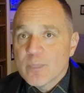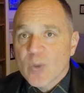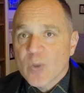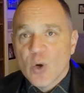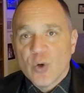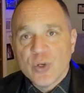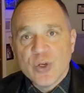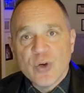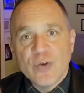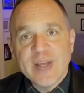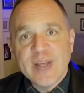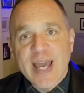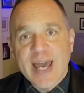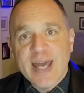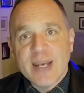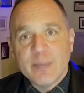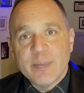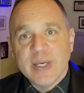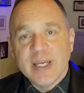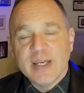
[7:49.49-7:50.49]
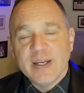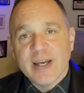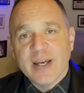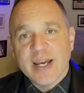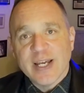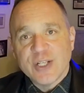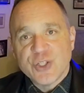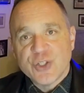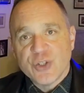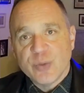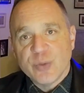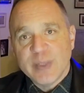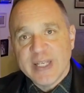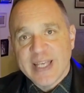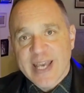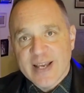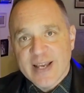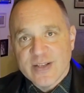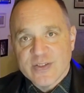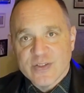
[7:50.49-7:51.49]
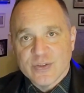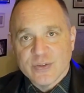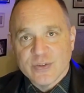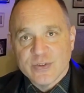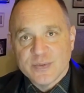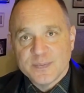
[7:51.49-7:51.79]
or you're the enemy and should be canceled.